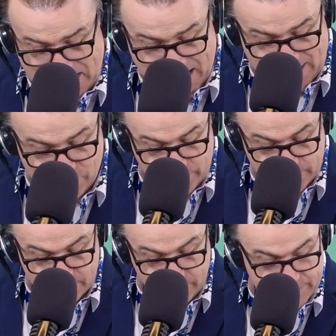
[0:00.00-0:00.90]
Andrew
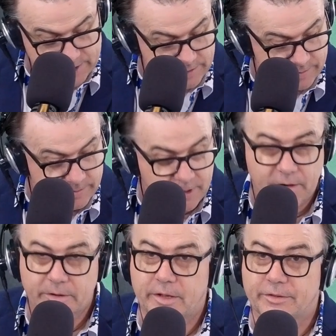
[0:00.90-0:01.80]
Urquhart with you
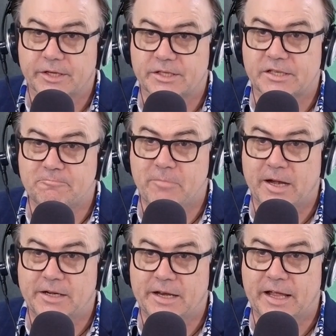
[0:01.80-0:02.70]
on this
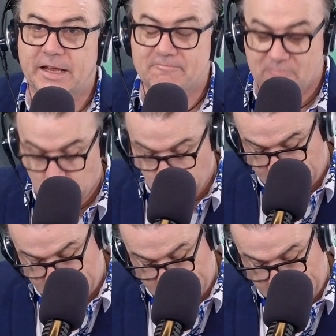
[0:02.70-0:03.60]
Monday
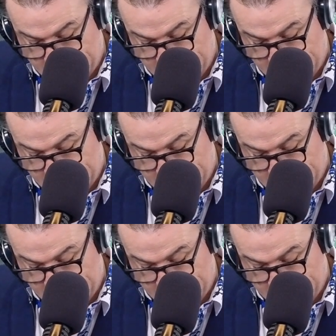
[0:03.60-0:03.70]
morning.